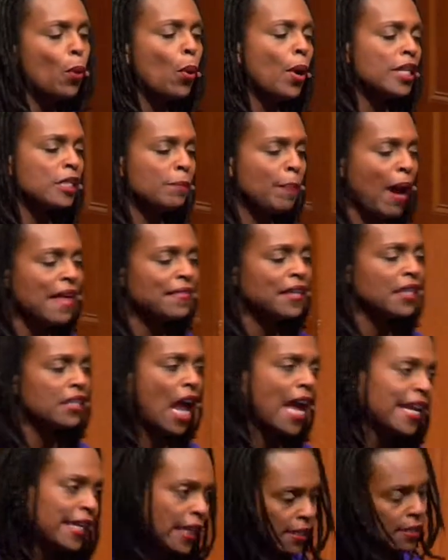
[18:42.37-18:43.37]
boys buy the
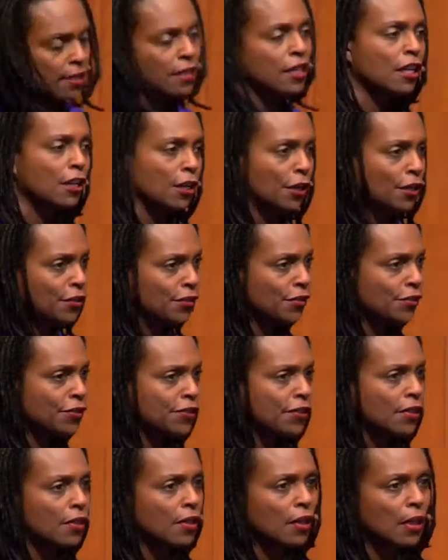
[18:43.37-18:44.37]
Nike
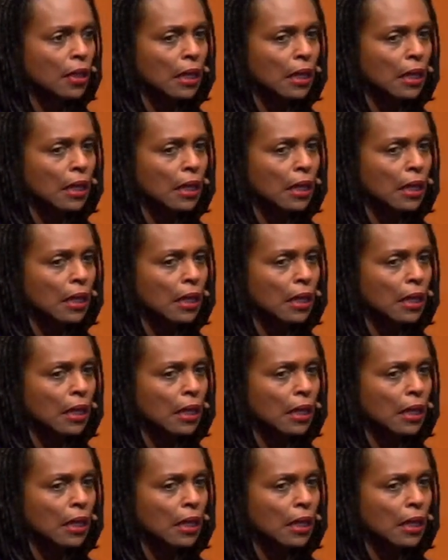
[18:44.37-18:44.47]
sneakers,